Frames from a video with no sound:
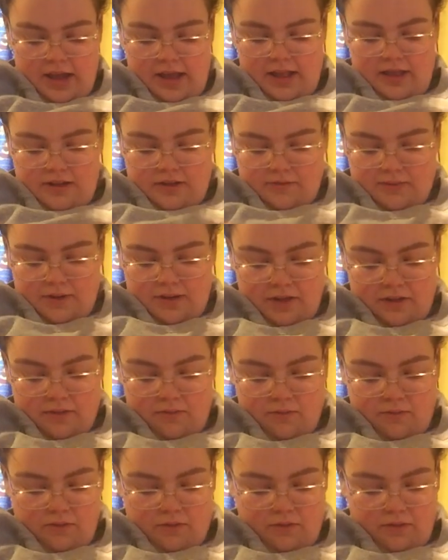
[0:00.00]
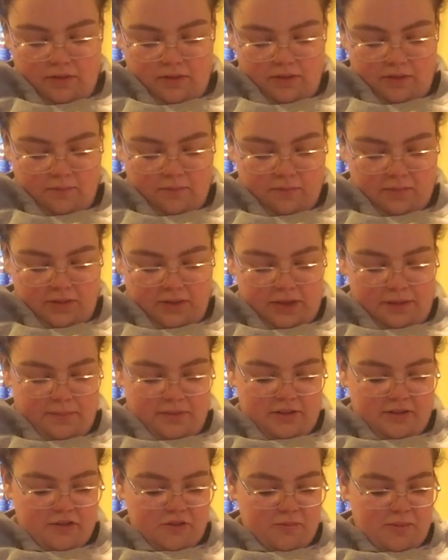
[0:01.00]
and this really cool Lily
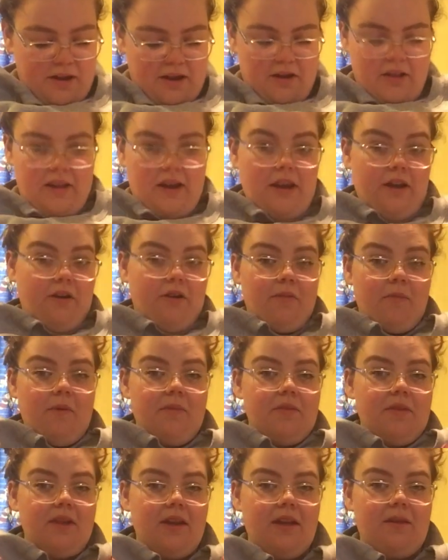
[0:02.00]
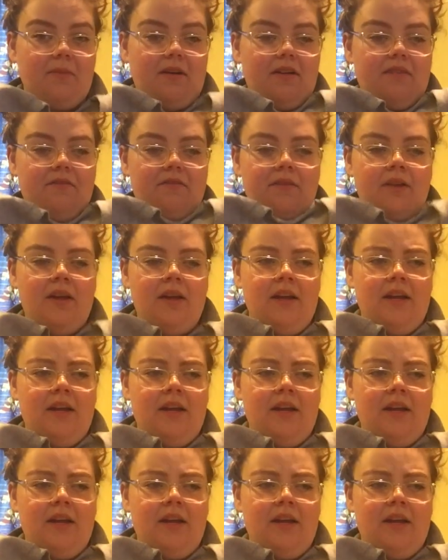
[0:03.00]
Pulitzer pattern that I don't remember the name of.